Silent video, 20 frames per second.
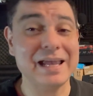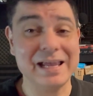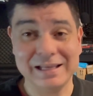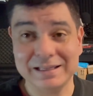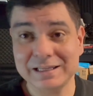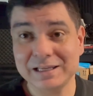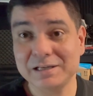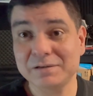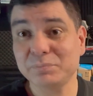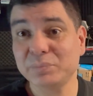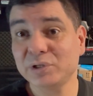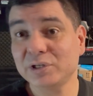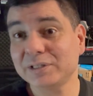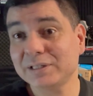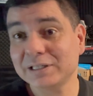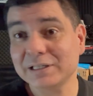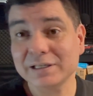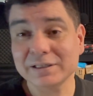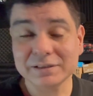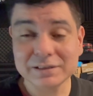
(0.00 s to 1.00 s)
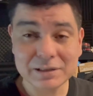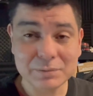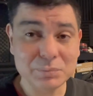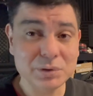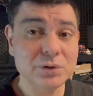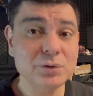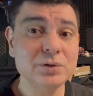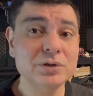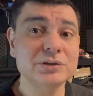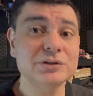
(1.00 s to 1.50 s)
and then put it in
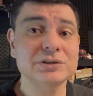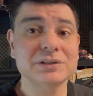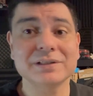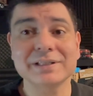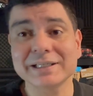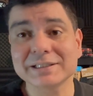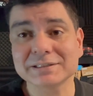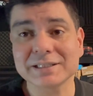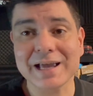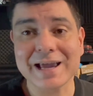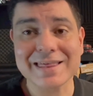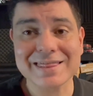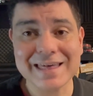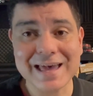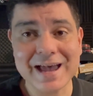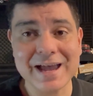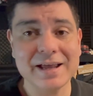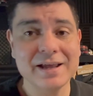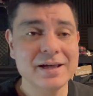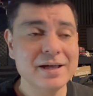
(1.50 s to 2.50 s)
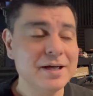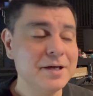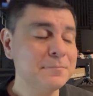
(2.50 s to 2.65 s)
computers and things like that.